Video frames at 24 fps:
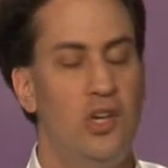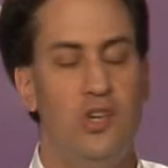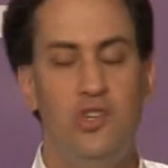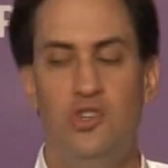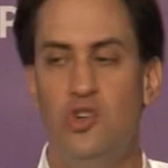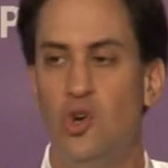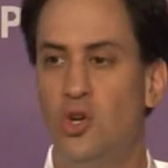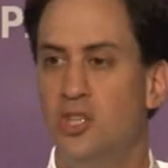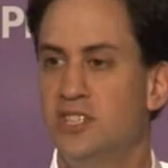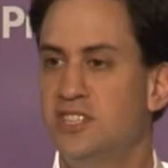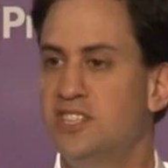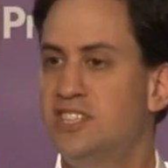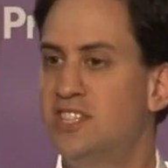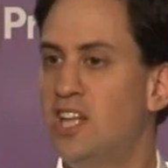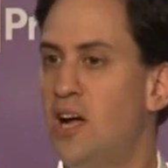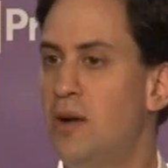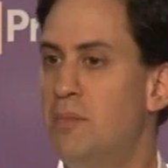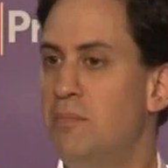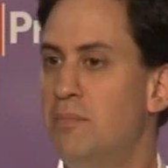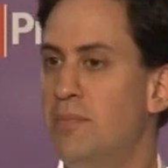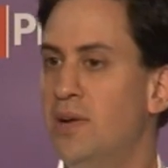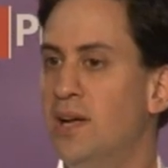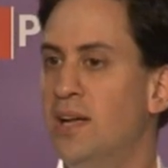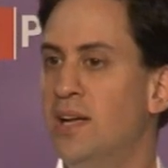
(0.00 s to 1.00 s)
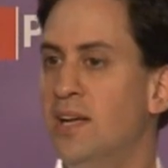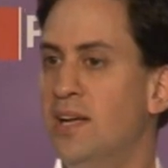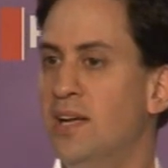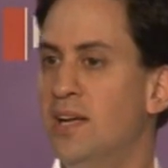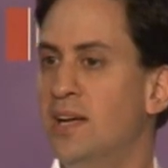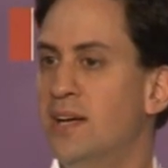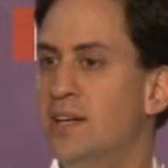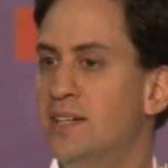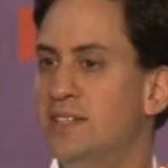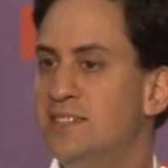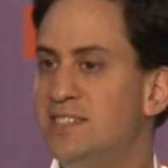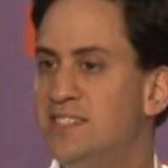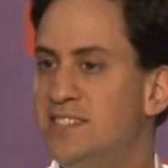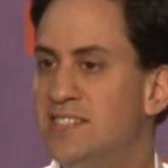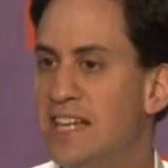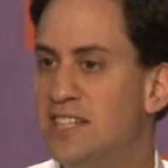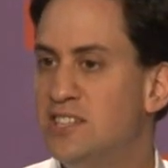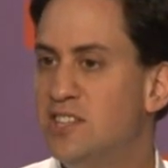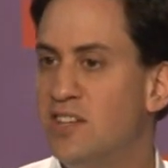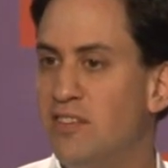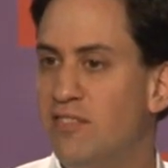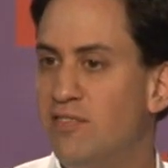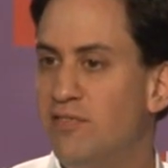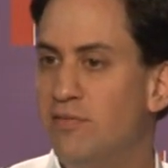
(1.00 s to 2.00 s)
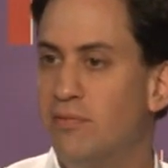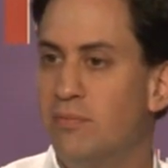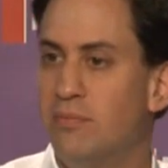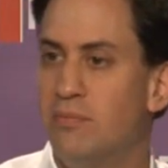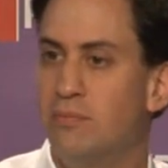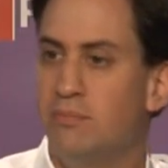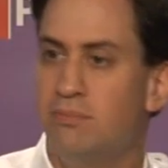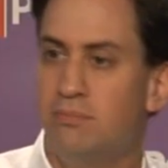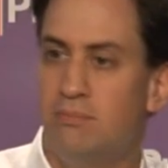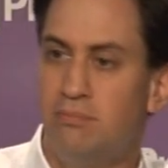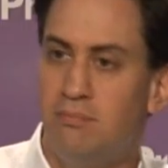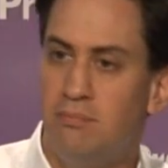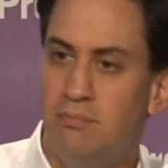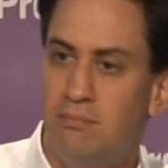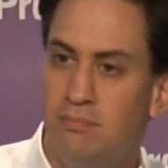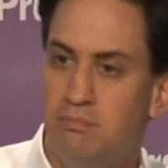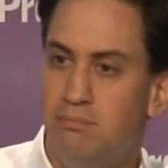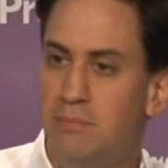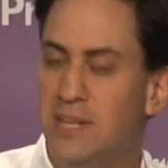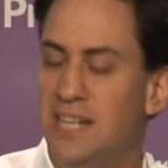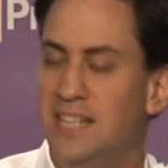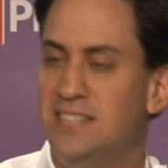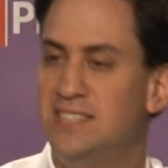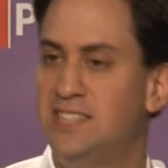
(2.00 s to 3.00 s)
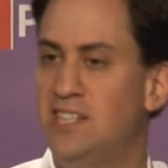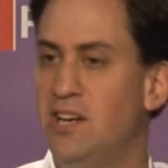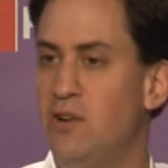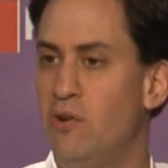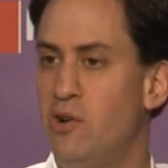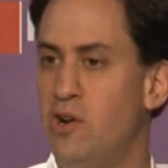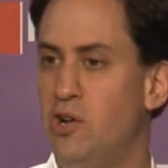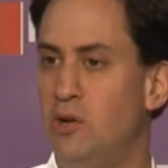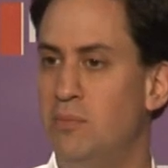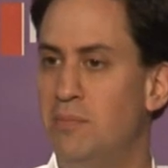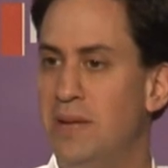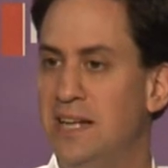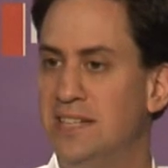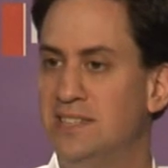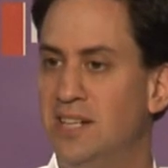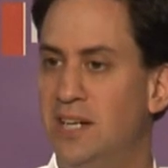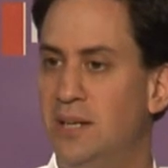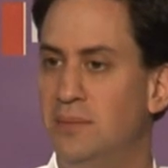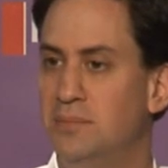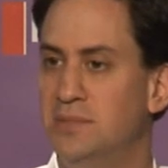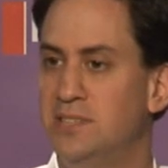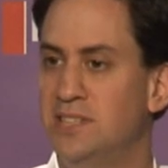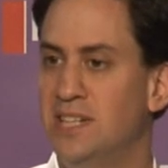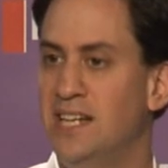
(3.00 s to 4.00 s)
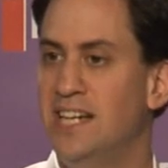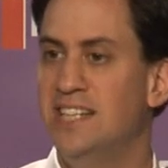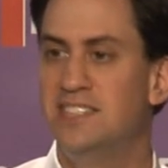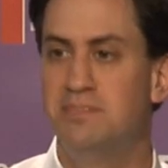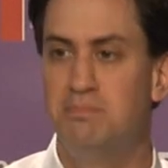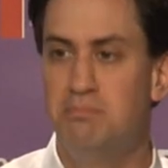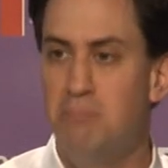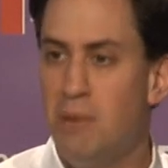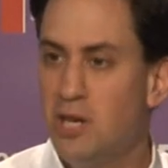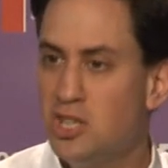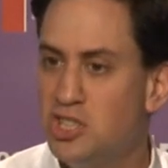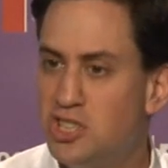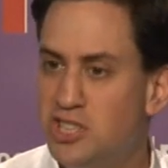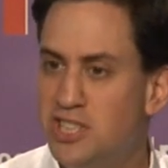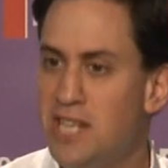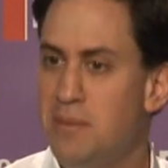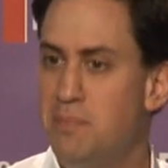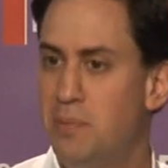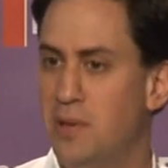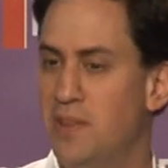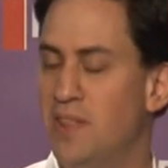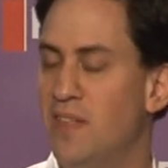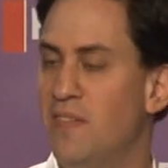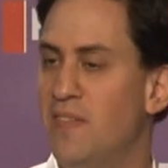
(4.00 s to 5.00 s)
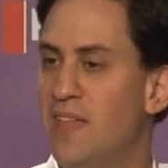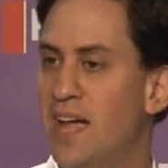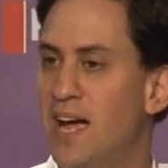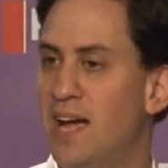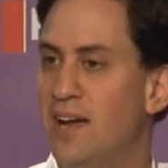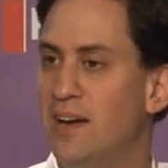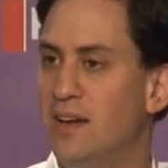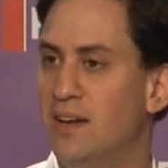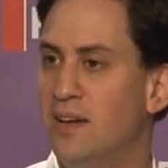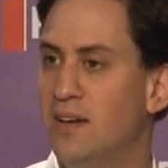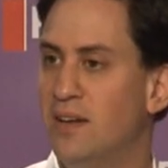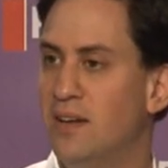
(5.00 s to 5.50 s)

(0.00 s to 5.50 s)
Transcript: not some set of ministerial mess-ups. It's much deeper than that.